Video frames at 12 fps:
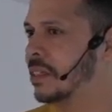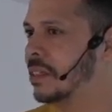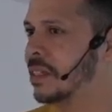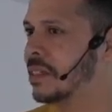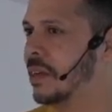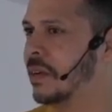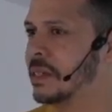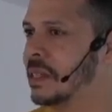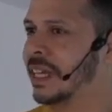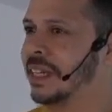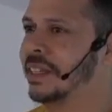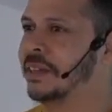It was
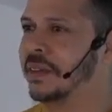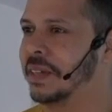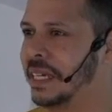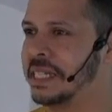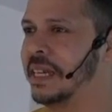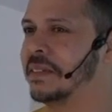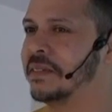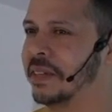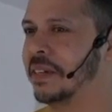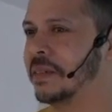like totally accidentally.